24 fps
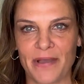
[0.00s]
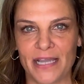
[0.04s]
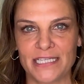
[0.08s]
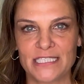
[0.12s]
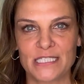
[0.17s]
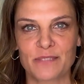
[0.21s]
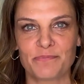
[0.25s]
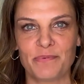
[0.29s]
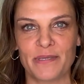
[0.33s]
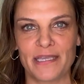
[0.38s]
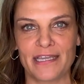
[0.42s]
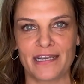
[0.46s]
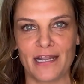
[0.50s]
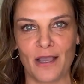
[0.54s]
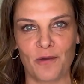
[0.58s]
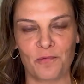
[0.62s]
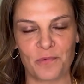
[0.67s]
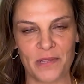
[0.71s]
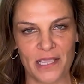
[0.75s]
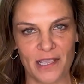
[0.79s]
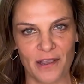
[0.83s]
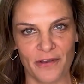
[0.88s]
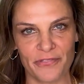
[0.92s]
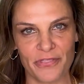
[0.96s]
I spent a
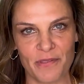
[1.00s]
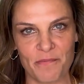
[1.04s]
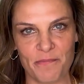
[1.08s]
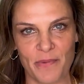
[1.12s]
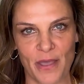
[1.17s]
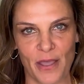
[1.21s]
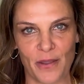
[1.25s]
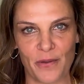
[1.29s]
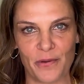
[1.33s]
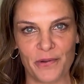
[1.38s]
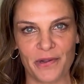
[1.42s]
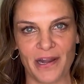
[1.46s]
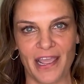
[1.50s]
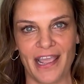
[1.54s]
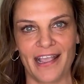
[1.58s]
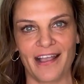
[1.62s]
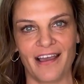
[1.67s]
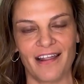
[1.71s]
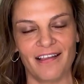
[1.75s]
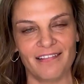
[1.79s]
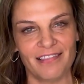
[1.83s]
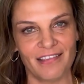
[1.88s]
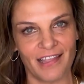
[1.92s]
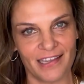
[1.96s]
week on the boat. I
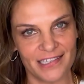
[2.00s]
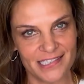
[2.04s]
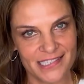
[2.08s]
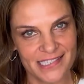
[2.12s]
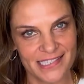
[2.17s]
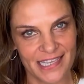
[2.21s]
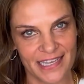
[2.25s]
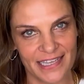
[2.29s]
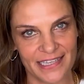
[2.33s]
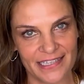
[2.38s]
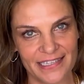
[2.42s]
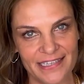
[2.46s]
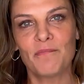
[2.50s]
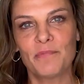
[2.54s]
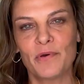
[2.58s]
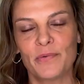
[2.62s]
got a lot of sun,